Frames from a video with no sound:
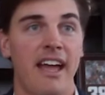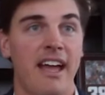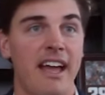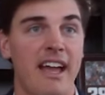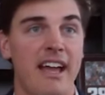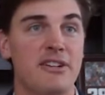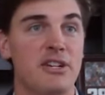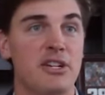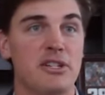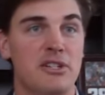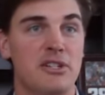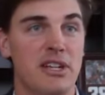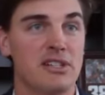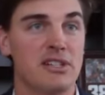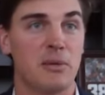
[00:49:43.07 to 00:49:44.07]
He just
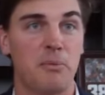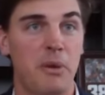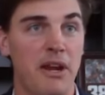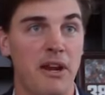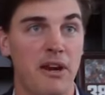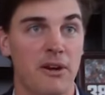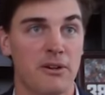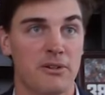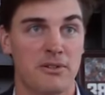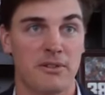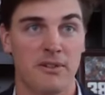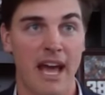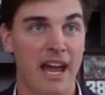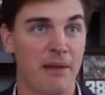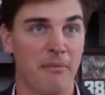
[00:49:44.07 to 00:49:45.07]
disappears
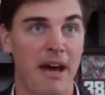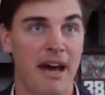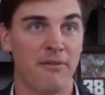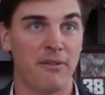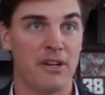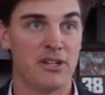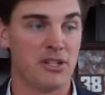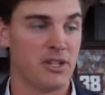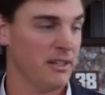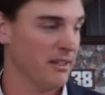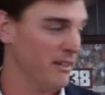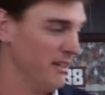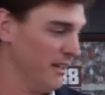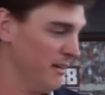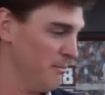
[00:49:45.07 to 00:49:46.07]
out of my
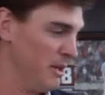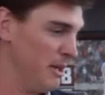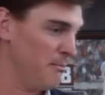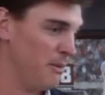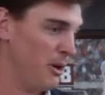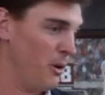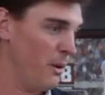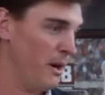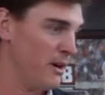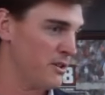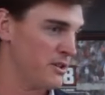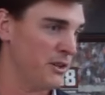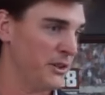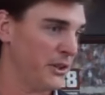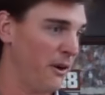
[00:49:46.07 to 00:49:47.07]
vision, and Ben Boulware's
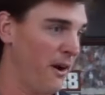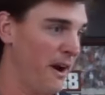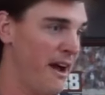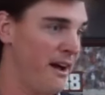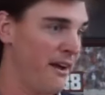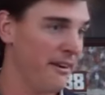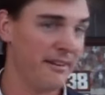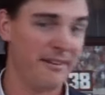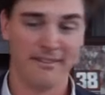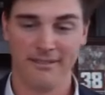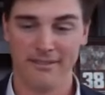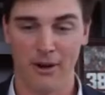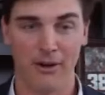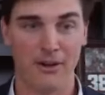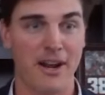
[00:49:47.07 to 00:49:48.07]
on the ground.
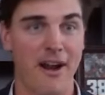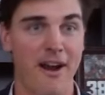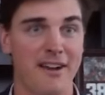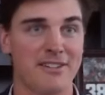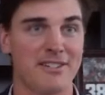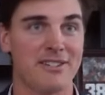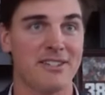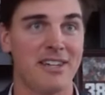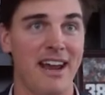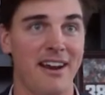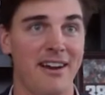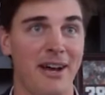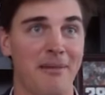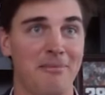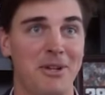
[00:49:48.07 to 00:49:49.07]
ArDarius is standing up